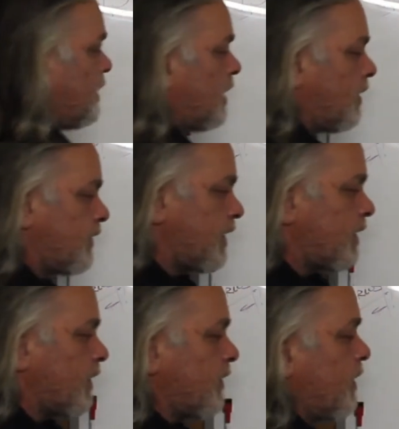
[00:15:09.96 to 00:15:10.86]
of the
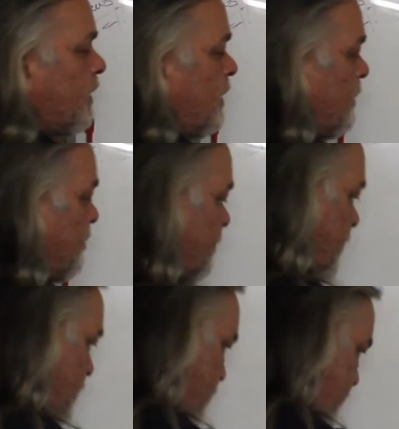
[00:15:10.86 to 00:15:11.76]
Earth
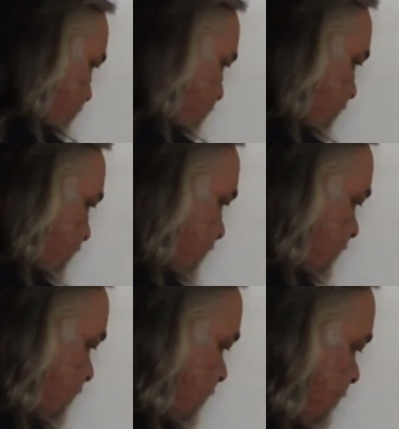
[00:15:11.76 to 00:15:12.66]

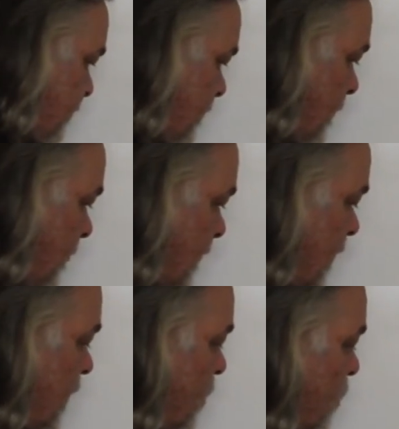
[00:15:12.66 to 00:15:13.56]
reverses.
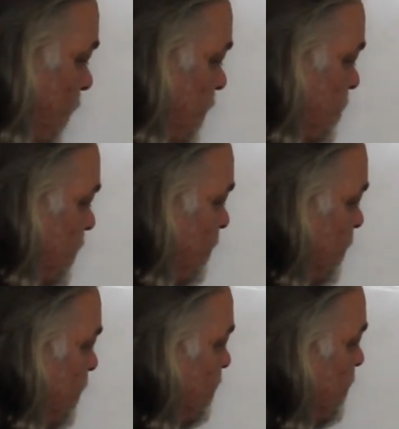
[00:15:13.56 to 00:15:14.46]
And when it
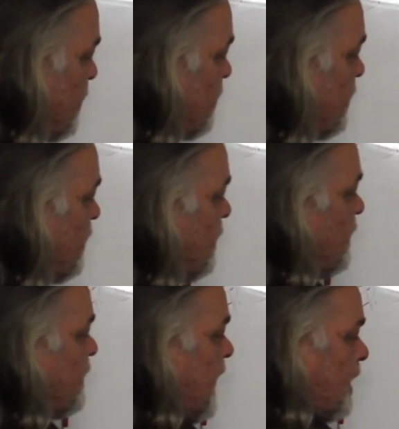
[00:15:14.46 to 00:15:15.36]
reverses,
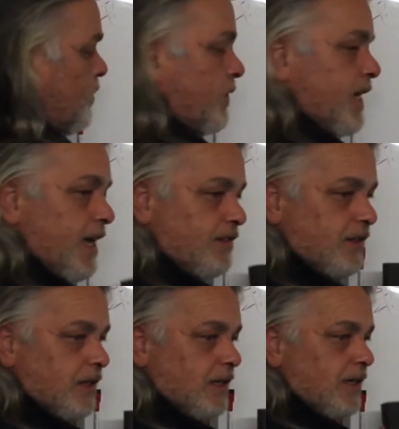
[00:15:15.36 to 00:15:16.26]
that
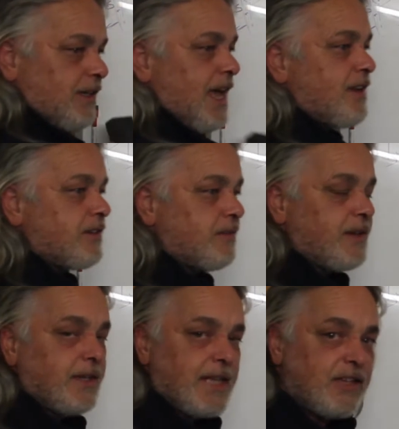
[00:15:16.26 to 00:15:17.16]
creates
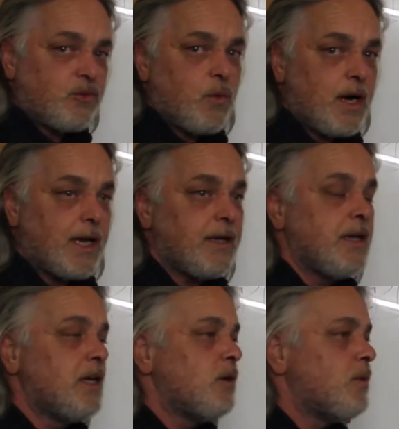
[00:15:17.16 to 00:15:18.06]
catastrophe. And that's why
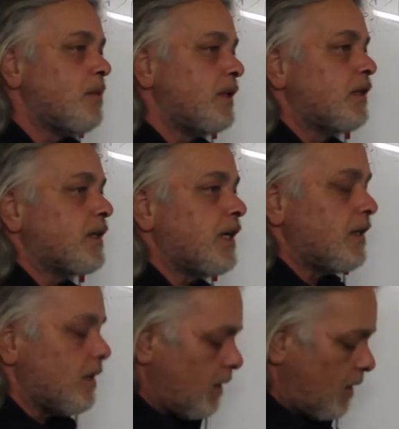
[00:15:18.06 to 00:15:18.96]
when we look
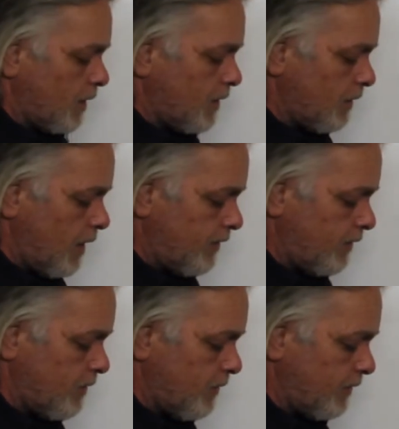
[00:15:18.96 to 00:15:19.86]
at
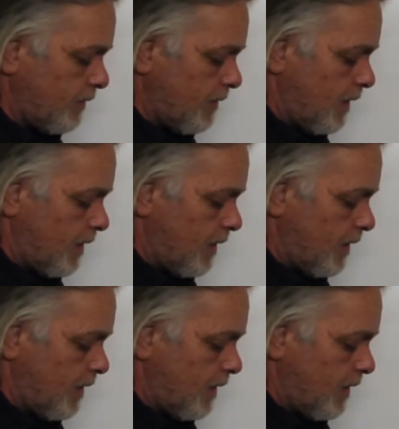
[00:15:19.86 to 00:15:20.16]
archaeological